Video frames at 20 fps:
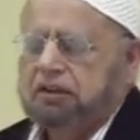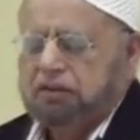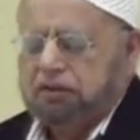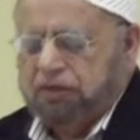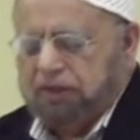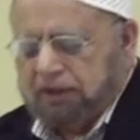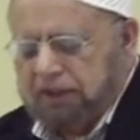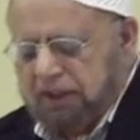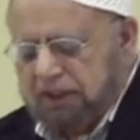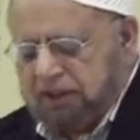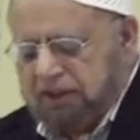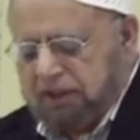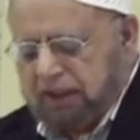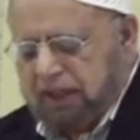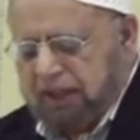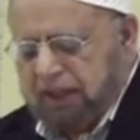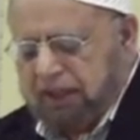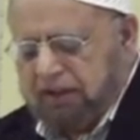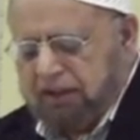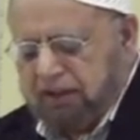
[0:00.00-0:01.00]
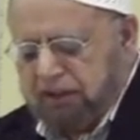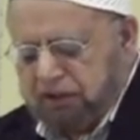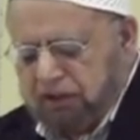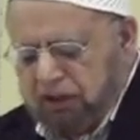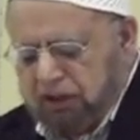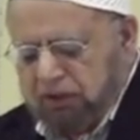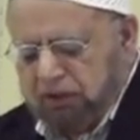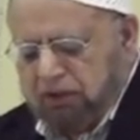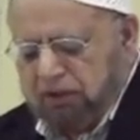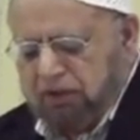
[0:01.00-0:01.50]
So with this I
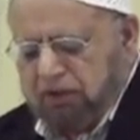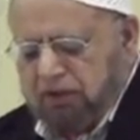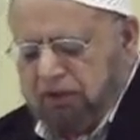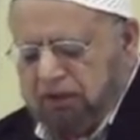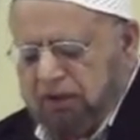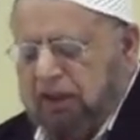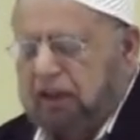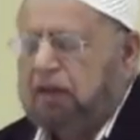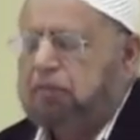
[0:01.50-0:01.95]
conclude